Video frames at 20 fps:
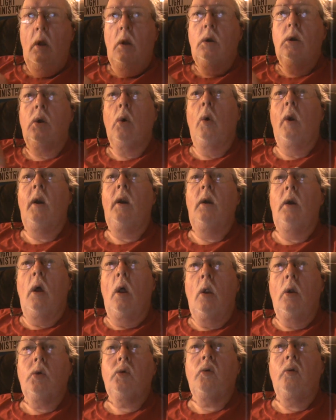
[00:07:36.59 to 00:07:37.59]

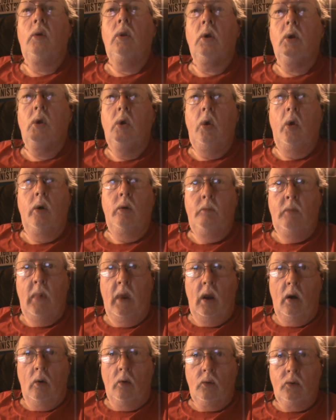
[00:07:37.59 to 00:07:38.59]
$20 for the good
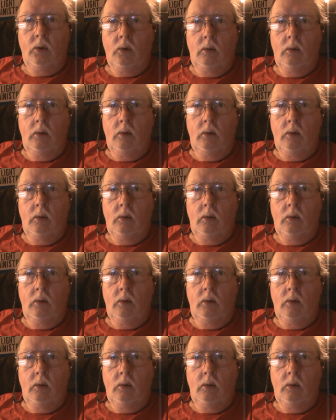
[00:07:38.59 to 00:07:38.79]
metal.